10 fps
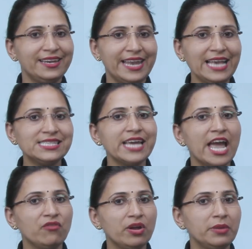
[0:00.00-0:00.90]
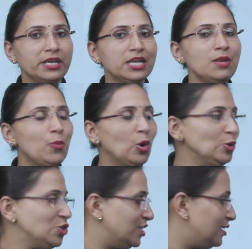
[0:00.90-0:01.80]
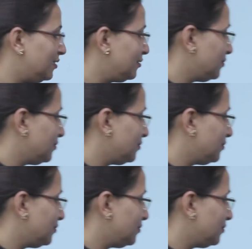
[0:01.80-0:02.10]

Next, environmental pollution.